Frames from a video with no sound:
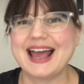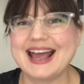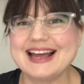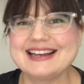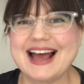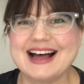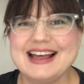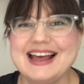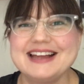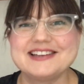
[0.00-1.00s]
And yeah,
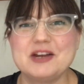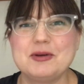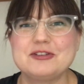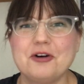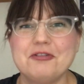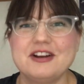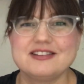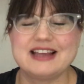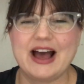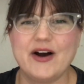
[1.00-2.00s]
it's going to be so fun to
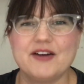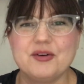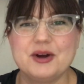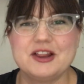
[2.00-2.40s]
see how everyone